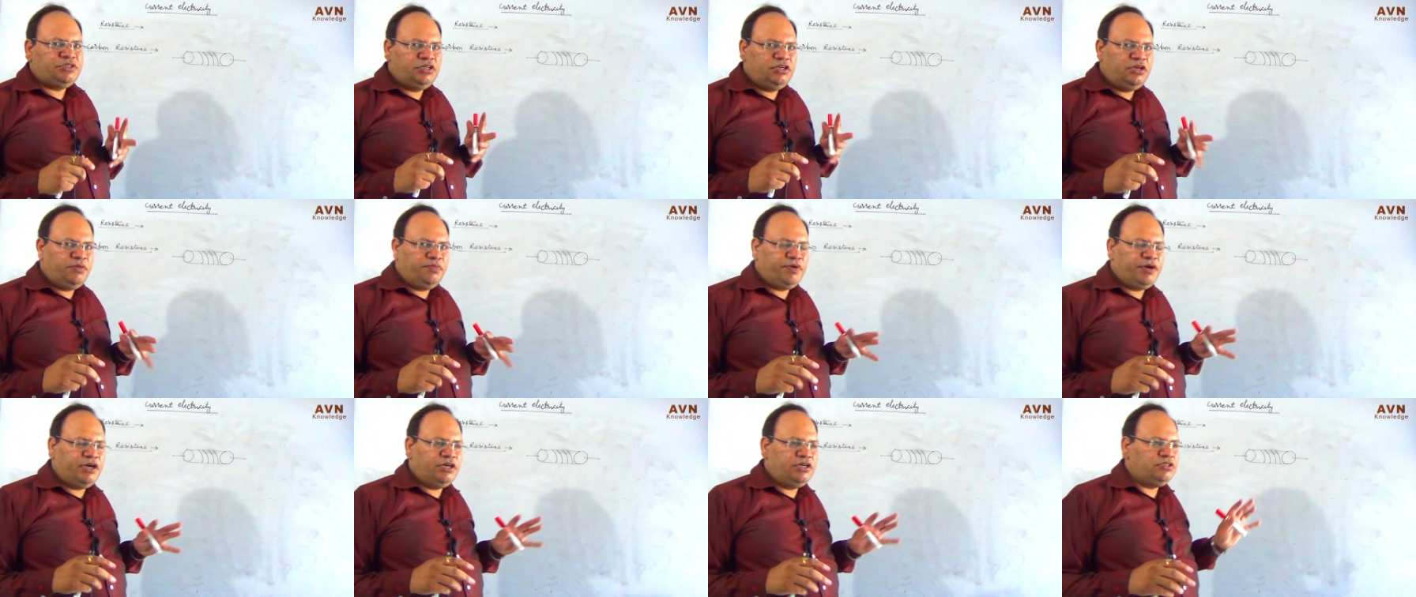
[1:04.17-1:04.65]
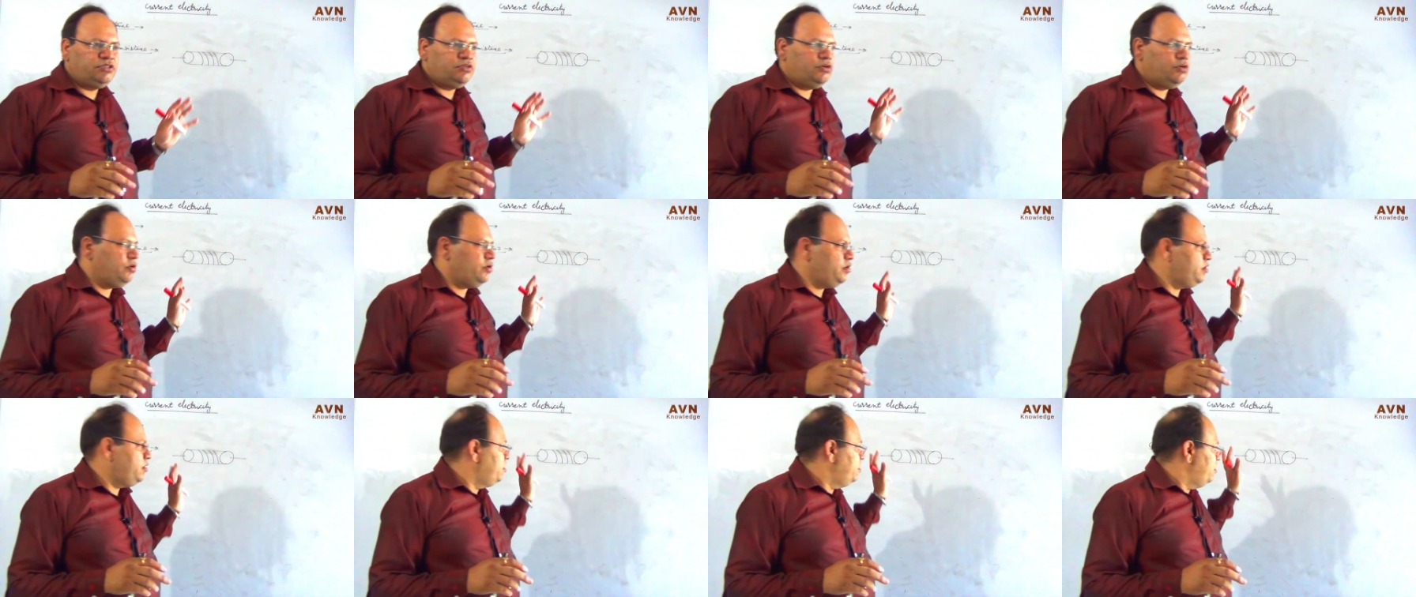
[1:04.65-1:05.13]
depends
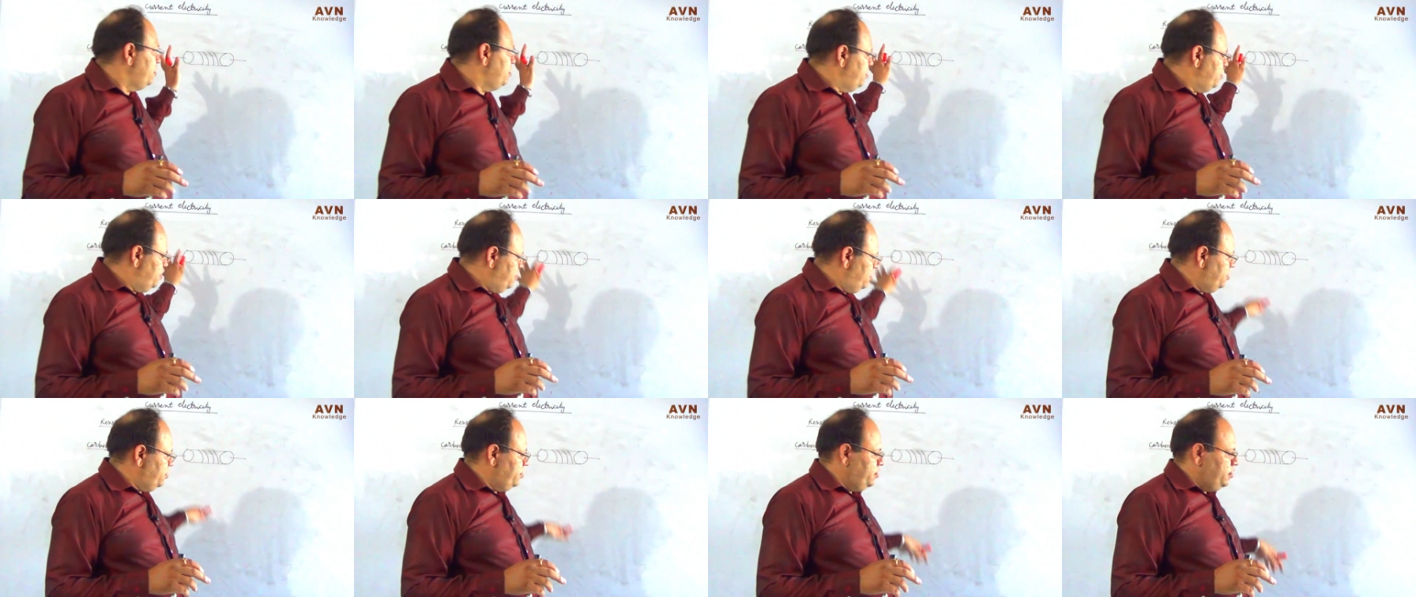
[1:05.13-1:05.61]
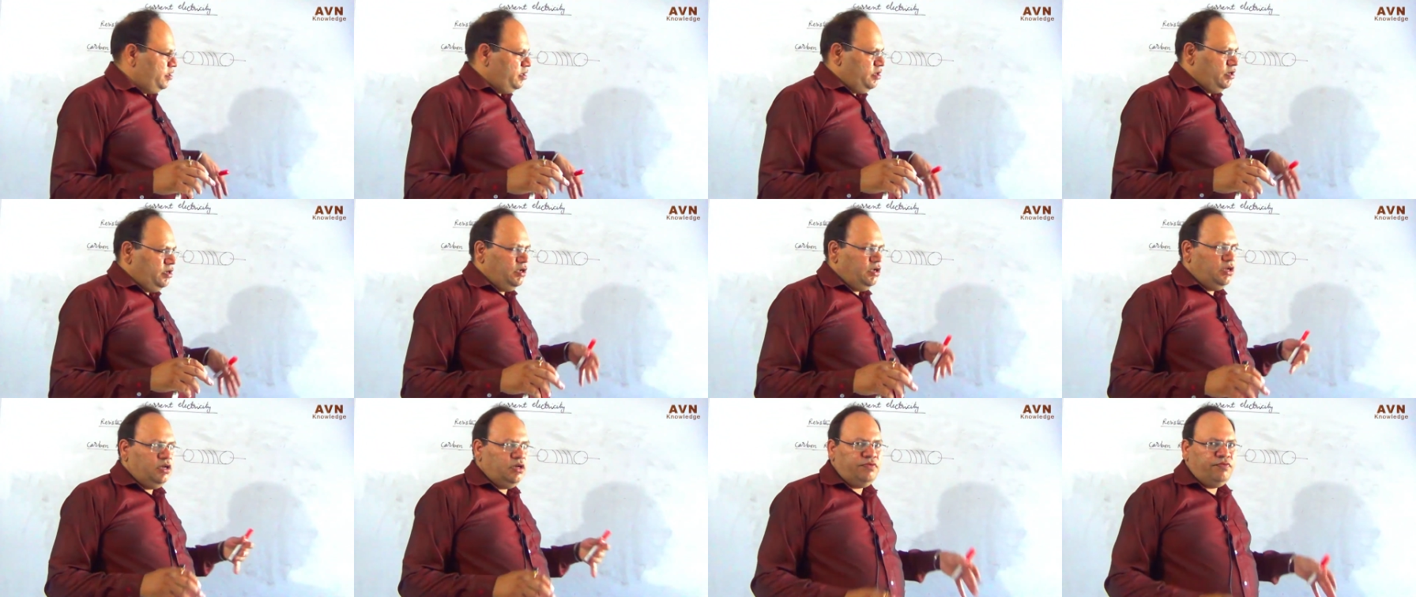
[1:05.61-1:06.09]
on
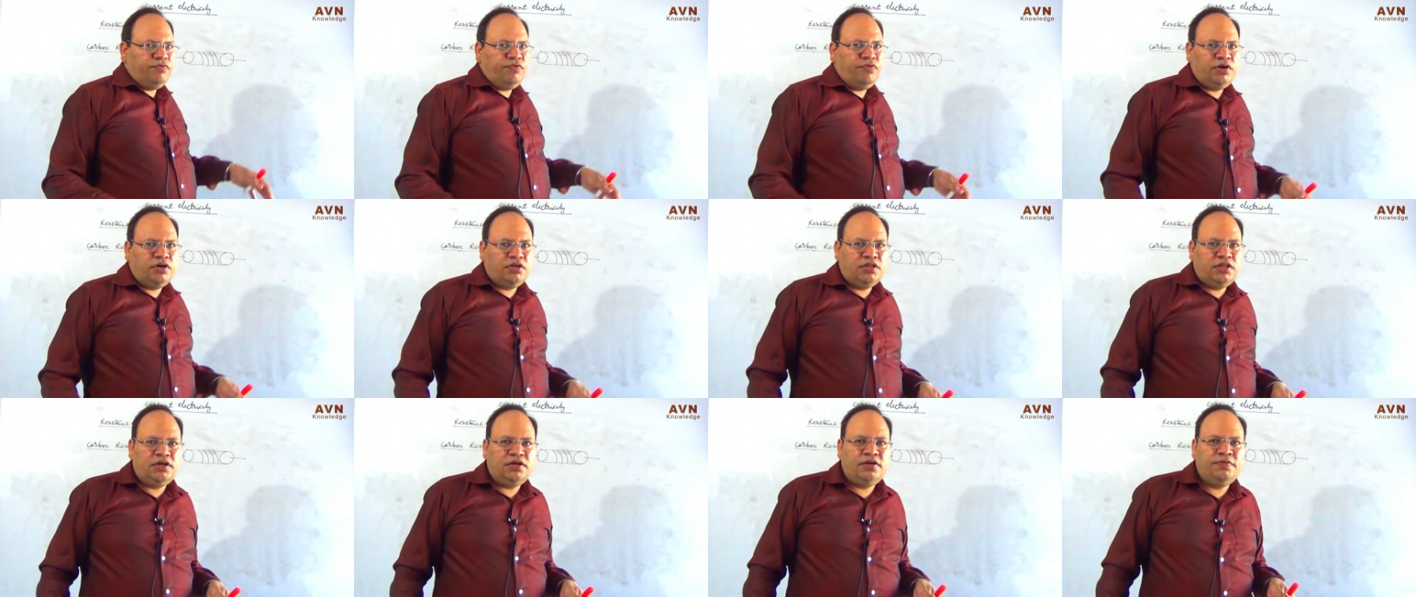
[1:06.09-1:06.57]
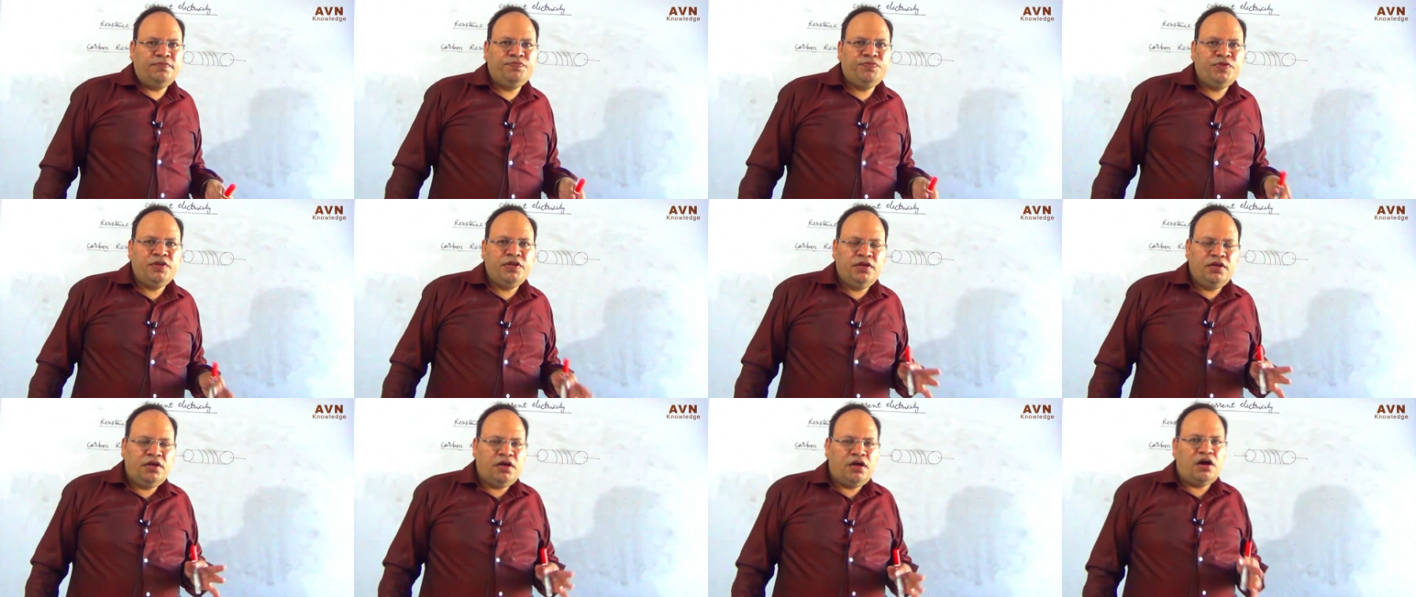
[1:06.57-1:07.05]
in further
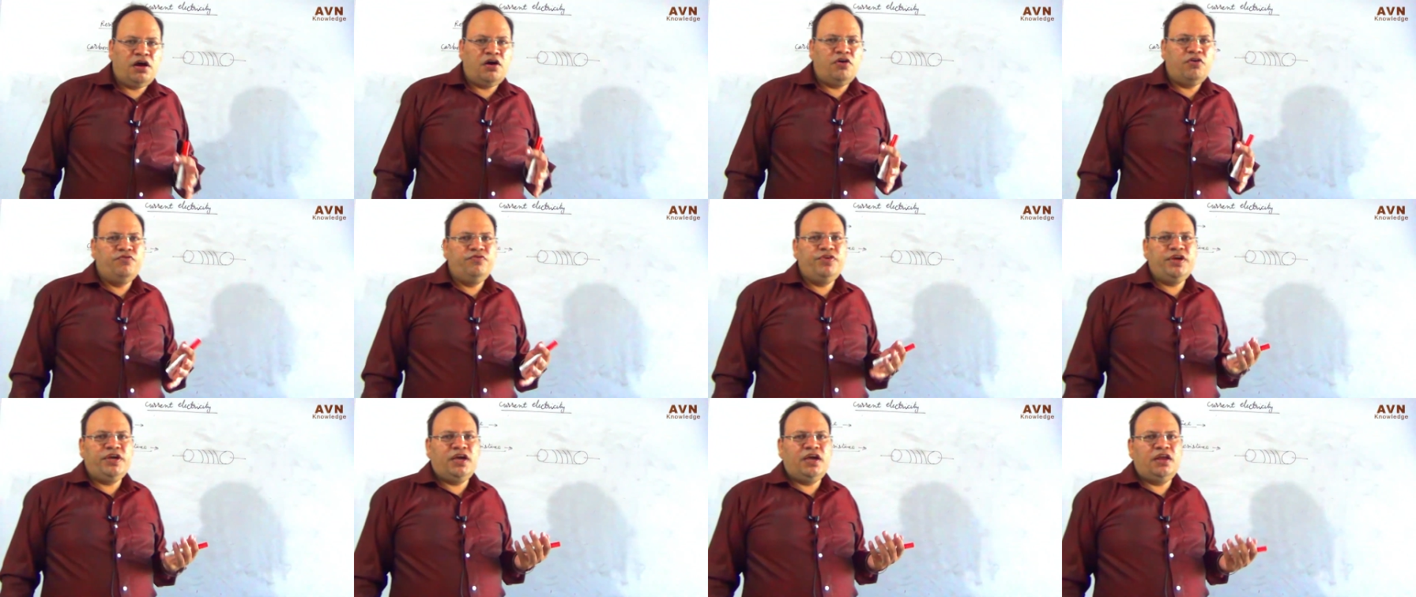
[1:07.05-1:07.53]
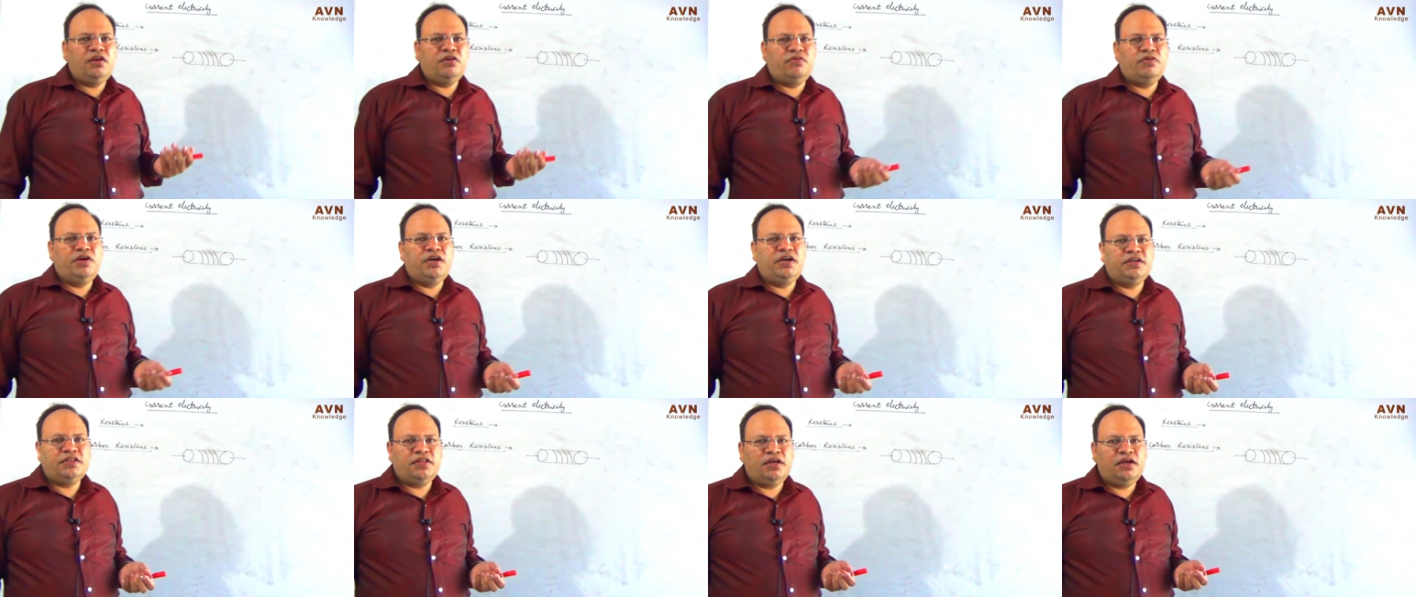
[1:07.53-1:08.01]
how we
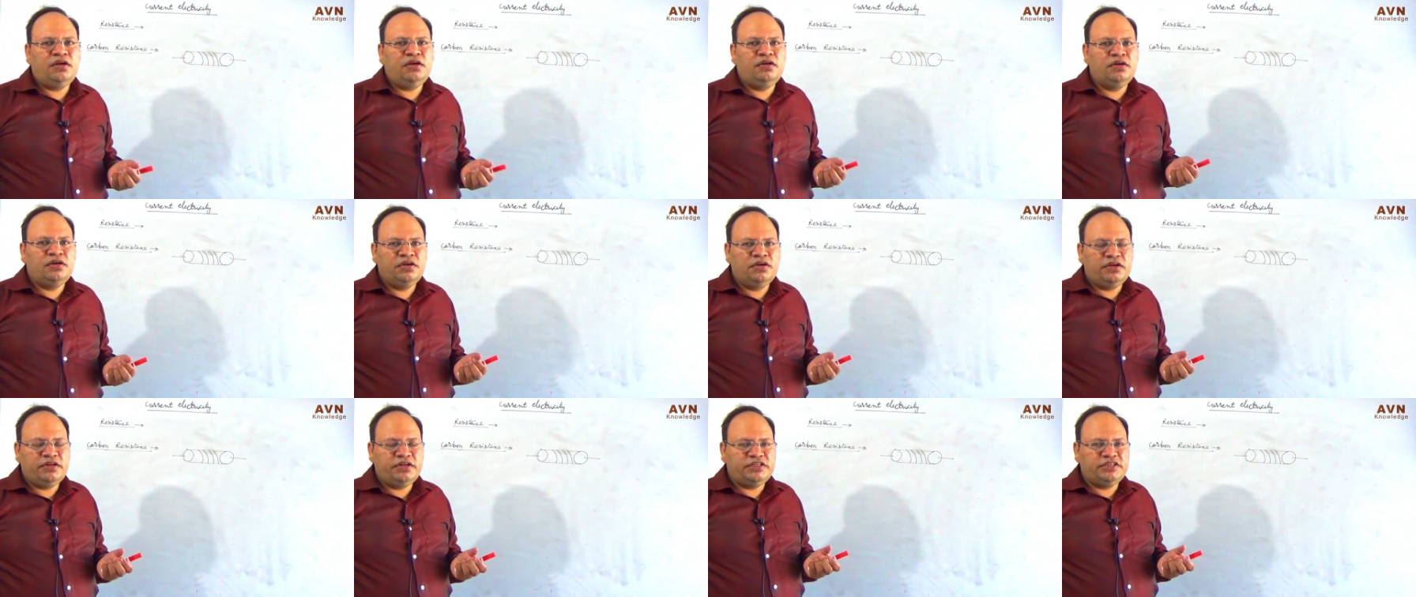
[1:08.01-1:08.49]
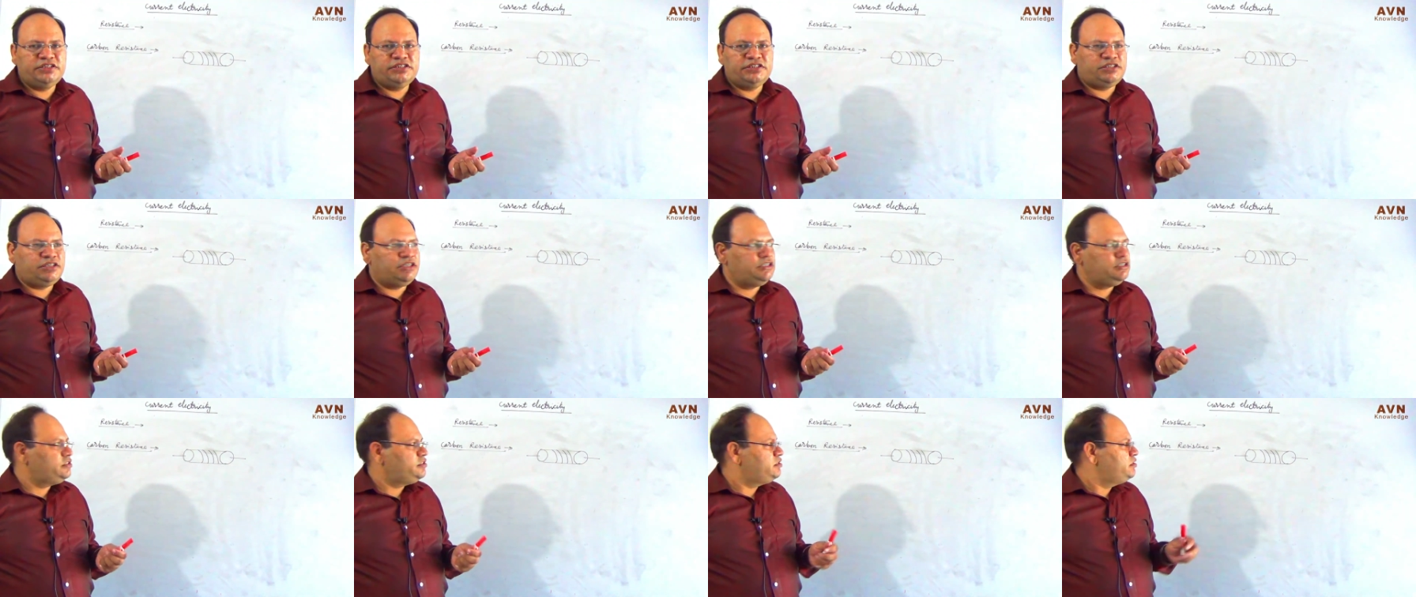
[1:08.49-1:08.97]
calculate the
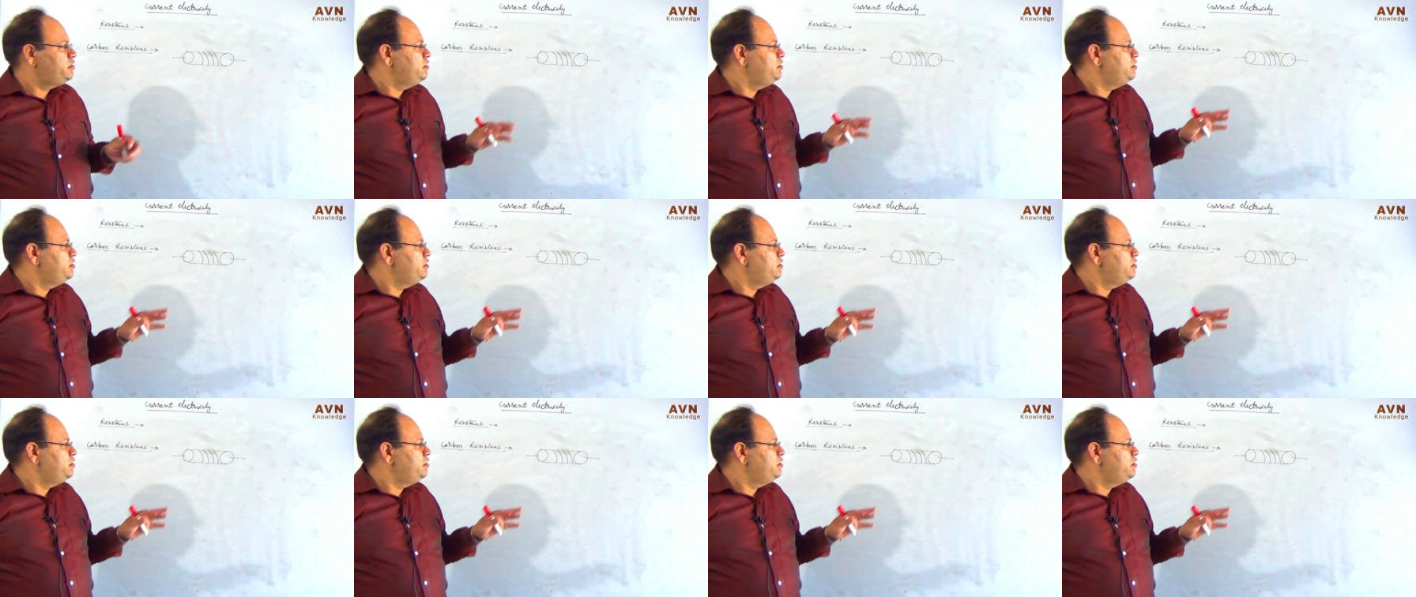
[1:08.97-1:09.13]
resistance.